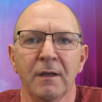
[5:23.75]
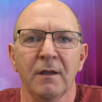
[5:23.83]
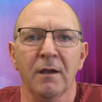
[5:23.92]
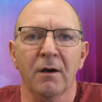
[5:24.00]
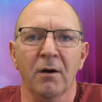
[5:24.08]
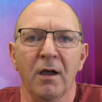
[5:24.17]

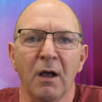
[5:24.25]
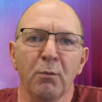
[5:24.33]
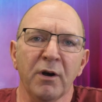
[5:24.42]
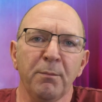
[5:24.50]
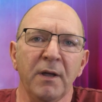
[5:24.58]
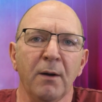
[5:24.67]
All right, I
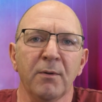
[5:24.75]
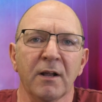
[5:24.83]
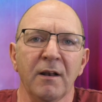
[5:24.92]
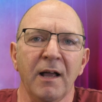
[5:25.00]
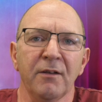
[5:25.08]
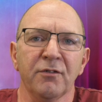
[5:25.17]
want to be able to
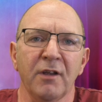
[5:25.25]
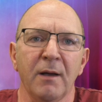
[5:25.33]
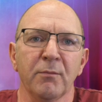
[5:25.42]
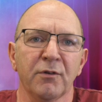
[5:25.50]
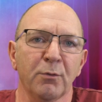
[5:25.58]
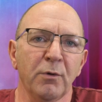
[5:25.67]
glance
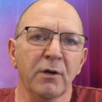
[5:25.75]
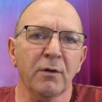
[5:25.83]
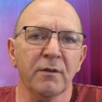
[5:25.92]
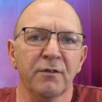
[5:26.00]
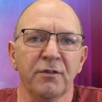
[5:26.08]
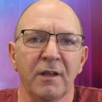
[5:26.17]
up to work on
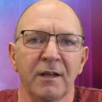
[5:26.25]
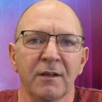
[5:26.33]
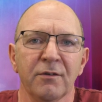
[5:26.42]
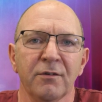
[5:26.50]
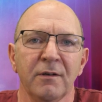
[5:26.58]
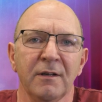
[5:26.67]
the
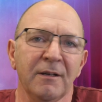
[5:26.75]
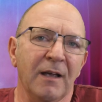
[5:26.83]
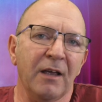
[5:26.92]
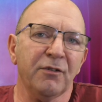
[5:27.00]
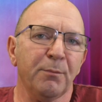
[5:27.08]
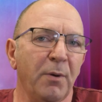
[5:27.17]
settings,
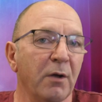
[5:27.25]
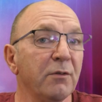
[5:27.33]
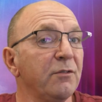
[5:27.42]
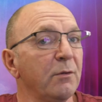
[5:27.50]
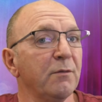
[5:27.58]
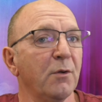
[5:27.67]
as
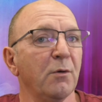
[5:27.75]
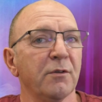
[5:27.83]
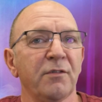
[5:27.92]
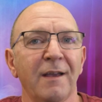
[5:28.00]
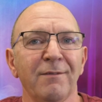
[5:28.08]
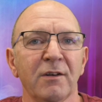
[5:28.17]
opposed to, of
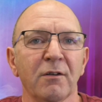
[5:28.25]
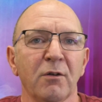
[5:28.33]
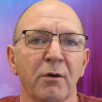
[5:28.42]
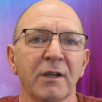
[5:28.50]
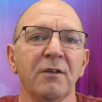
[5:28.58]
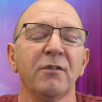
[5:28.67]
course, having to
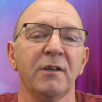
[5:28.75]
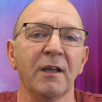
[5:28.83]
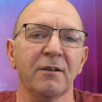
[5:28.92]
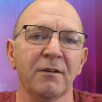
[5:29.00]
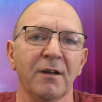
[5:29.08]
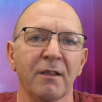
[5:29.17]
log into
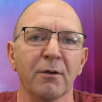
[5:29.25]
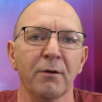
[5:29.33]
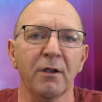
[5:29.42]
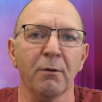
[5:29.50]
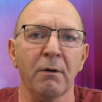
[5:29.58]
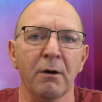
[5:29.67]
yet another
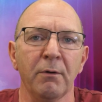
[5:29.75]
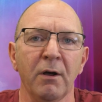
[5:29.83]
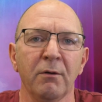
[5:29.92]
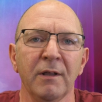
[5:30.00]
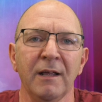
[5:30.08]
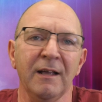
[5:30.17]

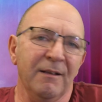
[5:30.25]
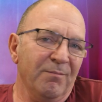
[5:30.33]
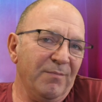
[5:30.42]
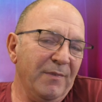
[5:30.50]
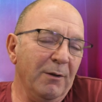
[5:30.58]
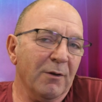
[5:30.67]
URL.
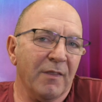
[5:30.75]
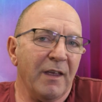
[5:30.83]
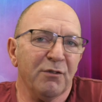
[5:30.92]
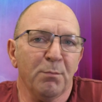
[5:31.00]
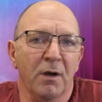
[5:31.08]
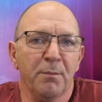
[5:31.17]
Look,
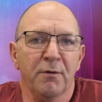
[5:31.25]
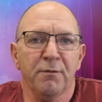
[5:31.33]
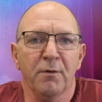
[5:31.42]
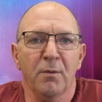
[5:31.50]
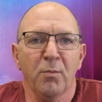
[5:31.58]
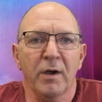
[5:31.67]
that's my
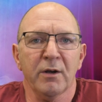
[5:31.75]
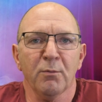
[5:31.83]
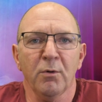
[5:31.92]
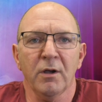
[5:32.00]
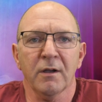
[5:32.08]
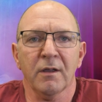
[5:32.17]
preferred way to
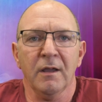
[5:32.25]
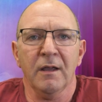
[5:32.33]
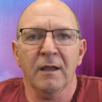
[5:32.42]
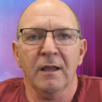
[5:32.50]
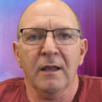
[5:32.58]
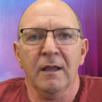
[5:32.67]
work.
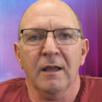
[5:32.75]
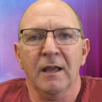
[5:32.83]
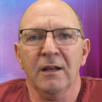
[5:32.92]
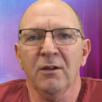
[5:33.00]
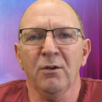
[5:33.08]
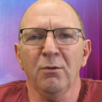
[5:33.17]

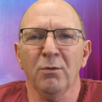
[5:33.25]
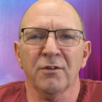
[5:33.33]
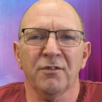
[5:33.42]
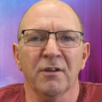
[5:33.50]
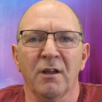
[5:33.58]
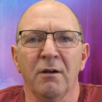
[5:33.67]
And who wants
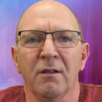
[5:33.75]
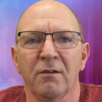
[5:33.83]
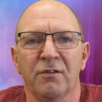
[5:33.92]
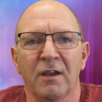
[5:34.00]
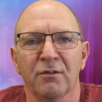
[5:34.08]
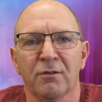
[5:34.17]
to go to
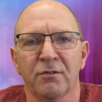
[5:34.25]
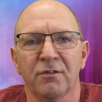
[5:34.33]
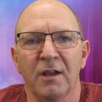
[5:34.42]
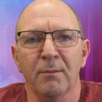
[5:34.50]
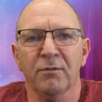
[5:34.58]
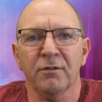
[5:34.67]
those extra
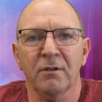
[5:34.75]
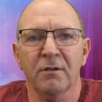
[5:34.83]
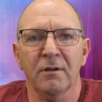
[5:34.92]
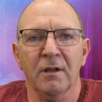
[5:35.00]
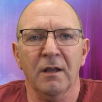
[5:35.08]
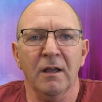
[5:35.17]
steps
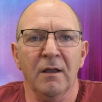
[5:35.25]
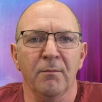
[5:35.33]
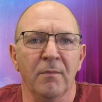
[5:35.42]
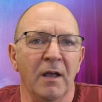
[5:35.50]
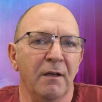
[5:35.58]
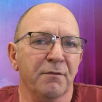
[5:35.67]

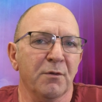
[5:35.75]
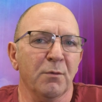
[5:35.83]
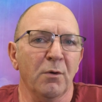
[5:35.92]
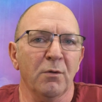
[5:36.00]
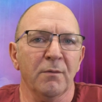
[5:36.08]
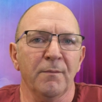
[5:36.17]
after
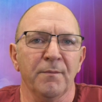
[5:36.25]
all?